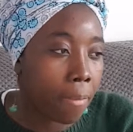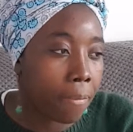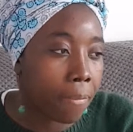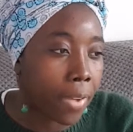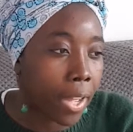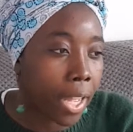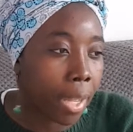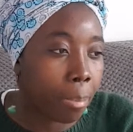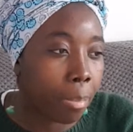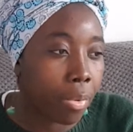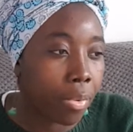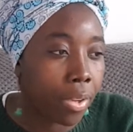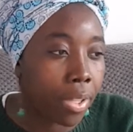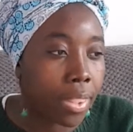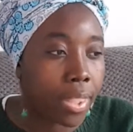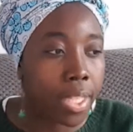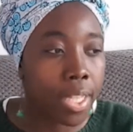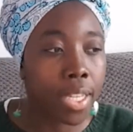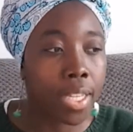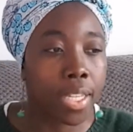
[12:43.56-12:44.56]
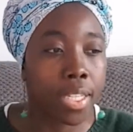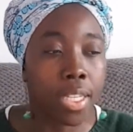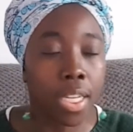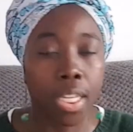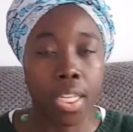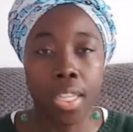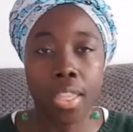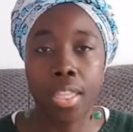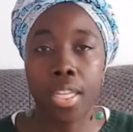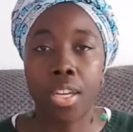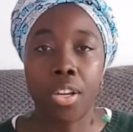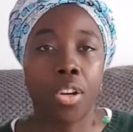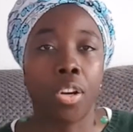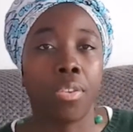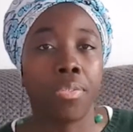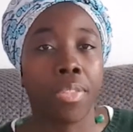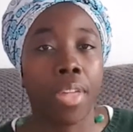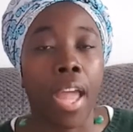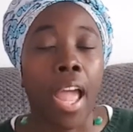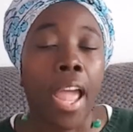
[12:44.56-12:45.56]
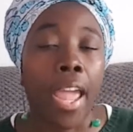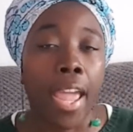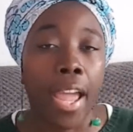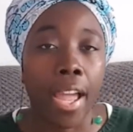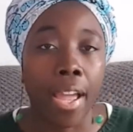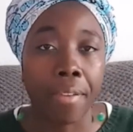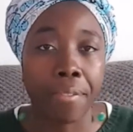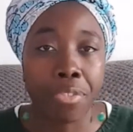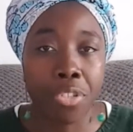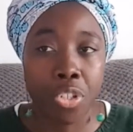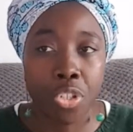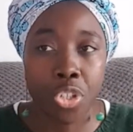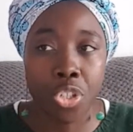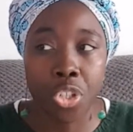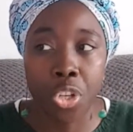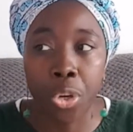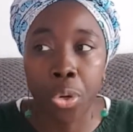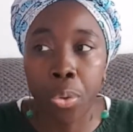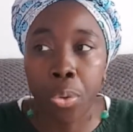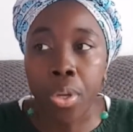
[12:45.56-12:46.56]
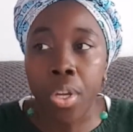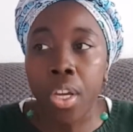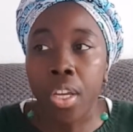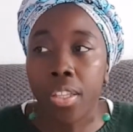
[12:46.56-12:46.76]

fibery things I can think of that I have to show.